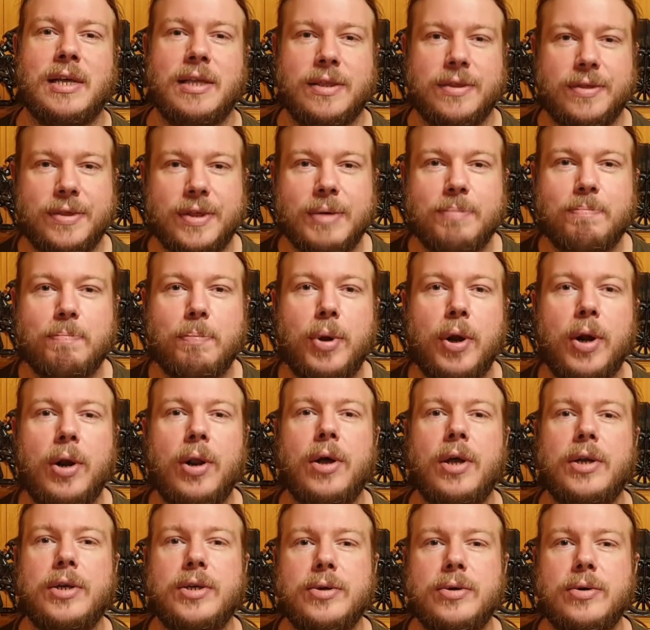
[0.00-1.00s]
The
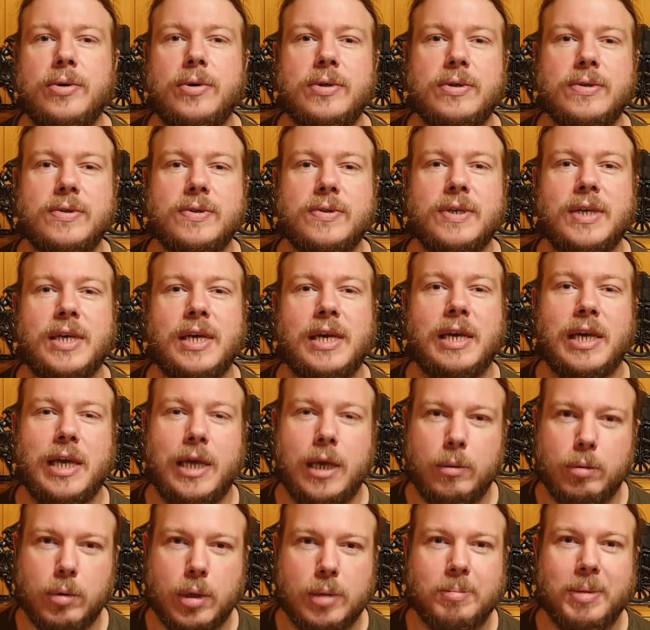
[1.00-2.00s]
plot hooks
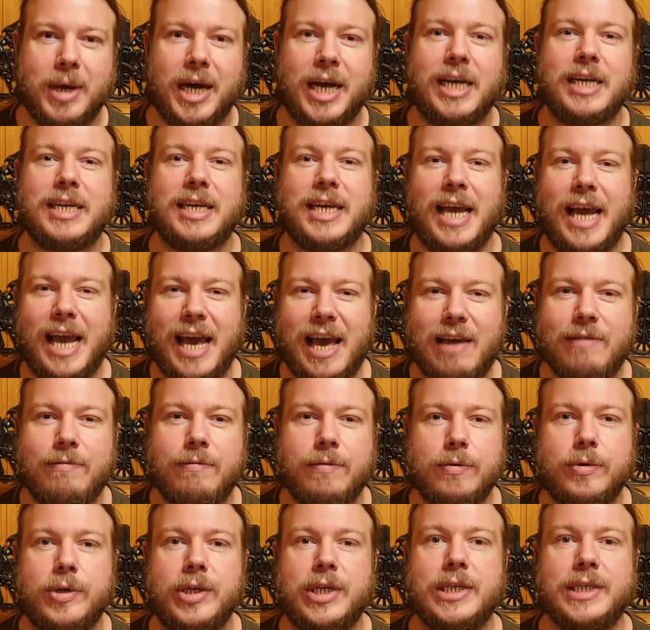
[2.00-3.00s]
he will bite
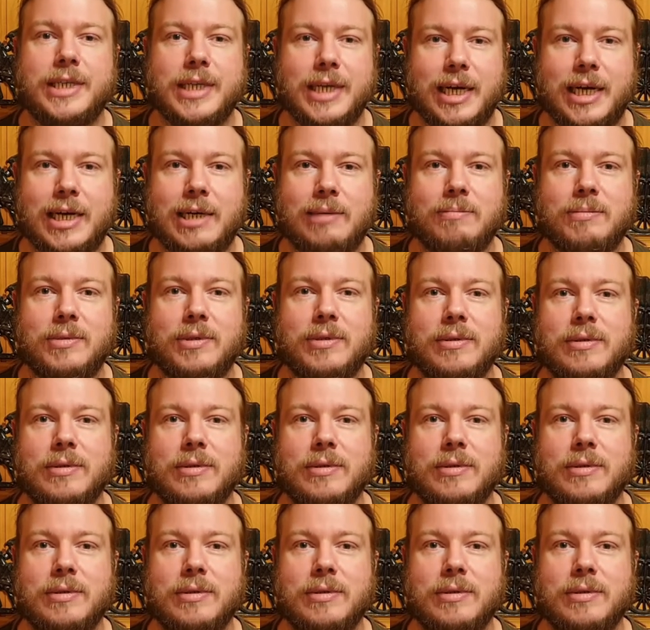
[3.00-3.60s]
every time.